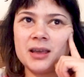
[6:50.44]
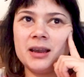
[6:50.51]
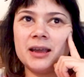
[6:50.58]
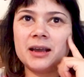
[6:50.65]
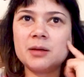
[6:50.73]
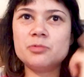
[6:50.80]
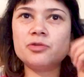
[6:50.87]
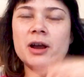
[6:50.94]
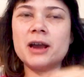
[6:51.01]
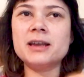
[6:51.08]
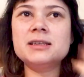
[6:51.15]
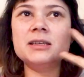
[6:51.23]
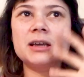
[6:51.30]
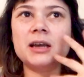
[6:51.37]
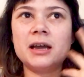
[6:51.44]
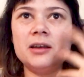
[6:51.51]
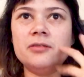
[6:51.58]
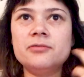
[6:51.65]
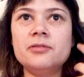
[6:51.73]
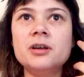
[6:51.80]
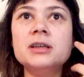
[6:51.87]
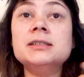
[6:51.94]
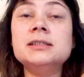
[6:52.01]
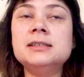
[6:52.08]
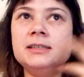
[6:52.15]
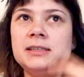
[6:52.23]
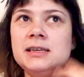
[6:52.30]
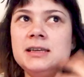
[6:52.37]
like, I'm trying to kind of
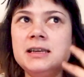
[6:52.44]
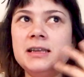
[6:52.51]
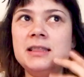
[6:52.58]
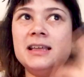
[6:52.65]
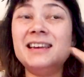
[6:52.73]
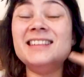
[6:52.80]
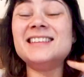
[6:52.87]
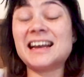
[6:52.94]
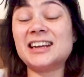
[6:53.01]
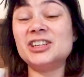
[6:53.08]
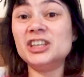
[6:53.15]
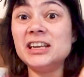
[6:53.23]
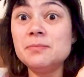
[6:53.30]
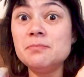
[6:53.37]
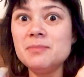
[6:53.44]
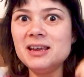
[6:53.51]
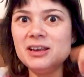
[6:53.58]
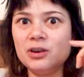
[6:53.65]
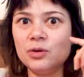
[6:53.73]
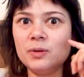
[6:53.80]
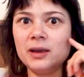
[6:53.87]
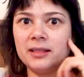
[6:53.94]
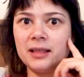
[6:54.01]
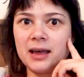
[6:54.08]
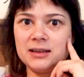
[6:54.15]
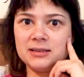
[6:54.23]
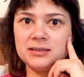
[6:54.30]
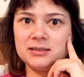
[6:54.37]
see that it's actually me doing
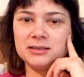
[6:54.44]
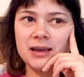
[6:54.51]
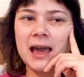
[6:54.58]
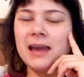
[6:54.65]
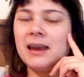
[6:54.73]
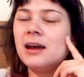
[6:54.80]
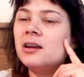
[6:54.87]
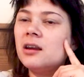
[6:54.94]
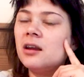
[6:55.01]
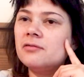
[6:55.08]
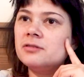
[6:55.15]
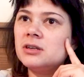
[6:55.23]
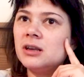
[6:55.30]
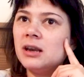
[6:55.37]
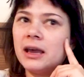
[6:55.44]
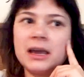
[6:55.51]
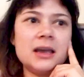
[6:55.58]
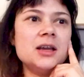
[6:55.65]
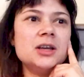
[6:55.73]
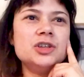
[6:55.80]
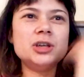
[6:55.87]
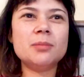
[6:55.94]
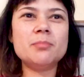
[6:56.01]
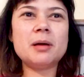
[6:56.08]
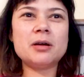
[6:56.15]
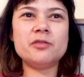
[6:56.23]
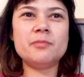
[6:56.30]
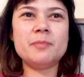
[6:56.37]
that. And I'd love to, like, jump
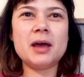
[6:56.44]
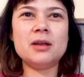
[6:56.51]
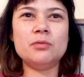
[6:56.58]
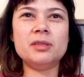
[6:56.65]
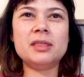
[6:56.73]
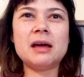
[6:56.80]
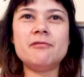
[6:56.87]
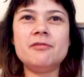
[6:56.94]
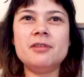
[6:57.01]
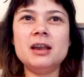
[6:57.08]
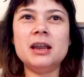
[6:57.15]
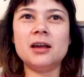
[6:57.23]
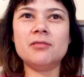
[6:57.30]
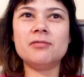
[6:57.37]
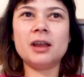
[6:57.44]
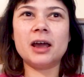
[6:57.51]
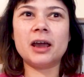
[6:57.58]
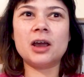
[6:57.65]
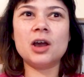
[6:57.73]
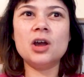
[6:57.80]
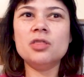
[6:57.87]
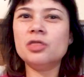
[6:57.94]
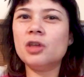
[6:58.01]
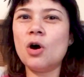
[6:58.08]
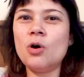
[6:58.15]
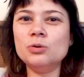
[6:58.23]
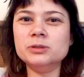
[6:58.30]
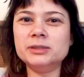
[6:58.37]
out of bed with that feeling of, like, the
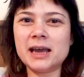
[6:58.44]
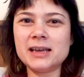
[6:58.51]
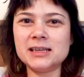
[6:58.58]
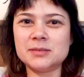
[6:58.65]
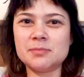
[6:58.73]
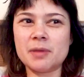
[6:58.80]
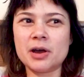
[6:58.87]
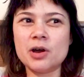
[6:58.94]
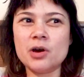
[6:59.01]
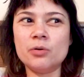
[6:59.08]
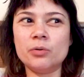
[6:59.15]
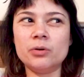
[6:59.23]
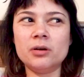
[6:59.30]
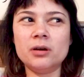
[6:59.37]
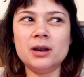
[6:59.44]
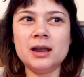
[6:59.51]
whole day is my own.